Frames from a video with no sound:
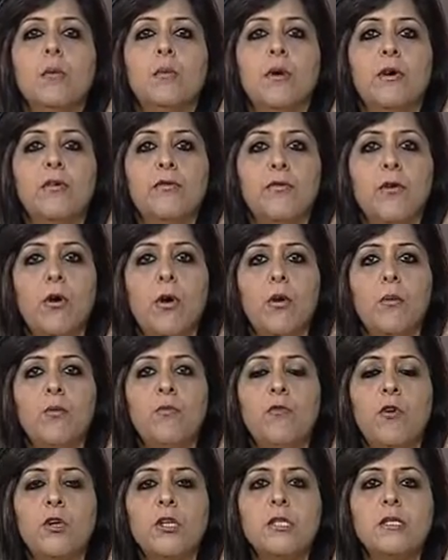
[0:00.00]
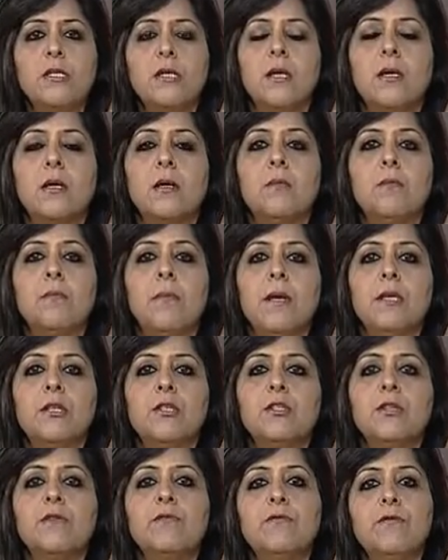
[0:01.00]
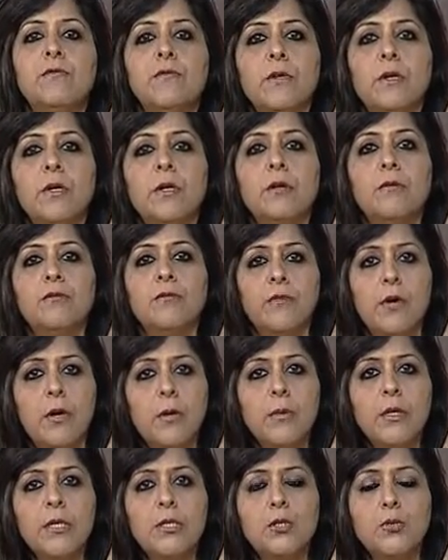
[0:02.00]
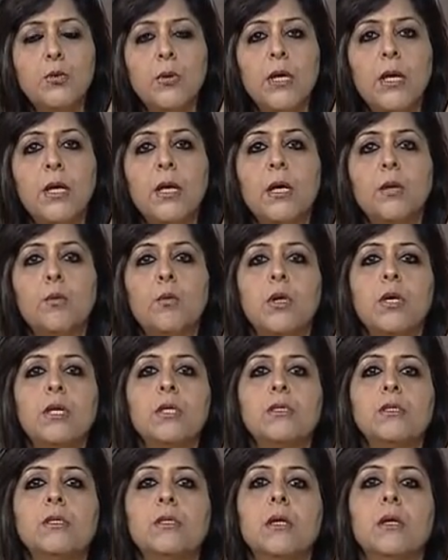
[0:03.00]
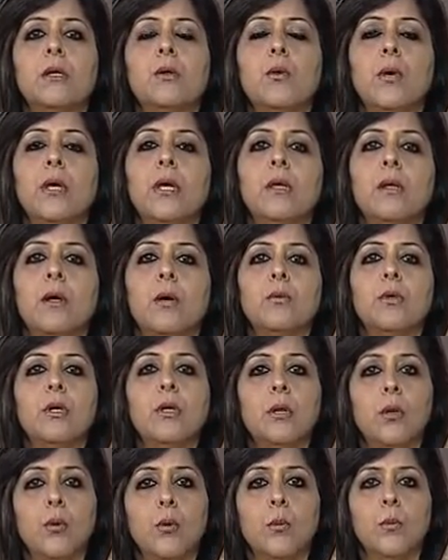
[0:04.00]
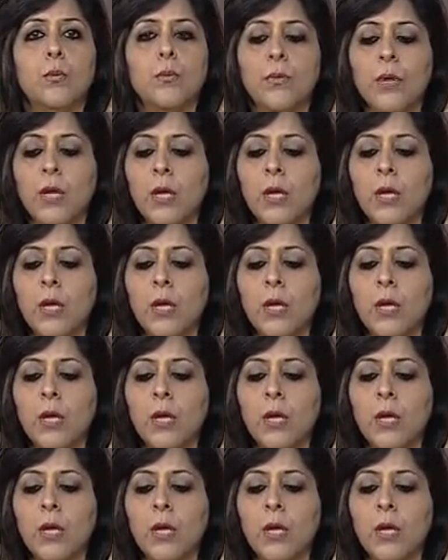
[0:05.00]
perform what is their competitive uh, firm is doing and what is uh, going around the globe